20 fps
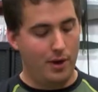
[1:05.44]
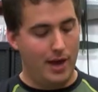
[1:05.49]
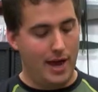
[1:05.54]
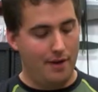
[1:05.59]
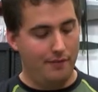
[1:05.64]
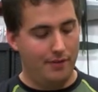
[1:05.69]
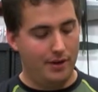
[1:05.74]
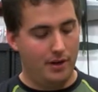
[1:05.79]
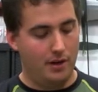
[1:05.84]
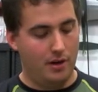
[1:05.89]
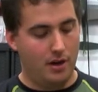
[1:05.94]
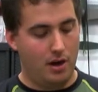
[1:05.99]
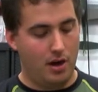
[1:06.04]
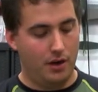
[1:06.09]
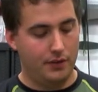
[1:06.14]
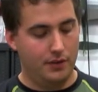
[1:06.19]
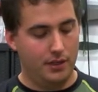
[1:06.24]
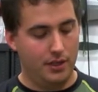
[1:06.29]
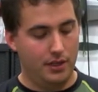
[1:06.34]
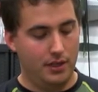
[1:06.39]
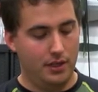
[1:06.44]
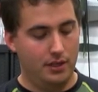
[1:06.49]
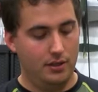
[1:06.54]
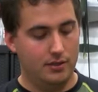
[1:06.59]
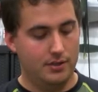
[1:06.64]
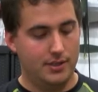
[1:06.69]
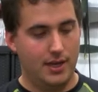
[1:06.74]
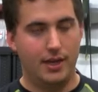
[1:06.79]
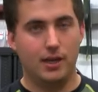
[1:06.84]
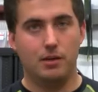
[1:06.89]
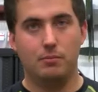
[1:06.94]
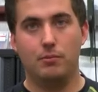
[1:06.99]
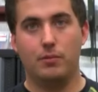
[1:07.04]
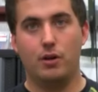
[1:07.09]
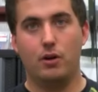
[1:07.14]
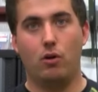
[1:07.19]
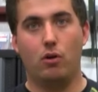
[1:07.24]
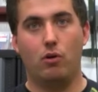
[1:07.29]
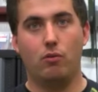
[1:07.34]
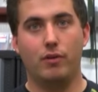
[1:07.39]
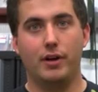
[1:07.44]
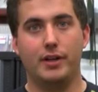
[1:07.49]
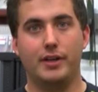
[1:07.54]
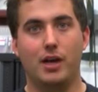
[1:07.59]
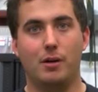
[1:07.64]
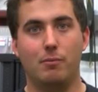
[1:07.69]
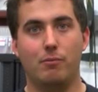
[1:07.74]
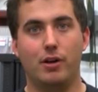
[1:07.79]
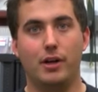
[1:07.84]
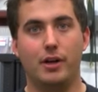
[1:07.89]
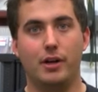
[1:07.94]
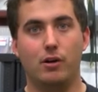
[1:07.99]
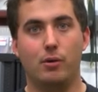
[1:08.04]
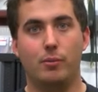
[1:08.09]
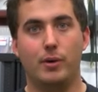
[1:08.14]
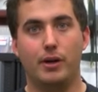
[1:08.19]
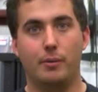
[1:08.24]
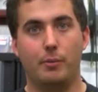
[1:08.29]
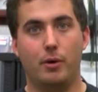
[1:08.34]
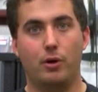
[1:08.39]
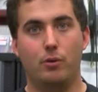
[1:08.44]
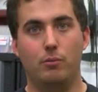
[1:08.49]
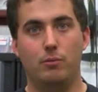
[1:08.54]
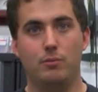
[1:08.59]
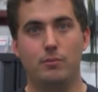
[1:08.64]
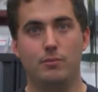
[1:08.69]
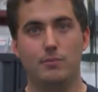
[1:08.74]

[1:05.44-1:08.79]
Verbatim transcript: we'll have it on the tandem and all rigged up and ready to go by tomorrow.